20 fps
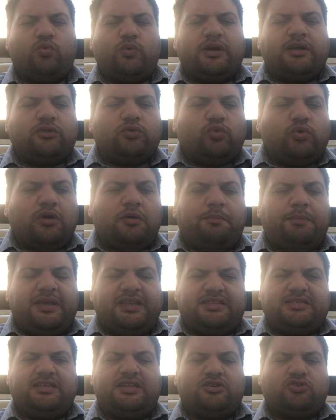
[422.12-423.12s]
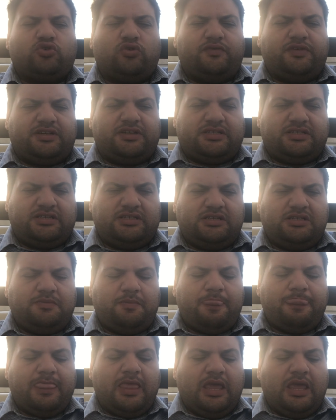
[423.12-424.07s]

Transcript: when doing business overseas,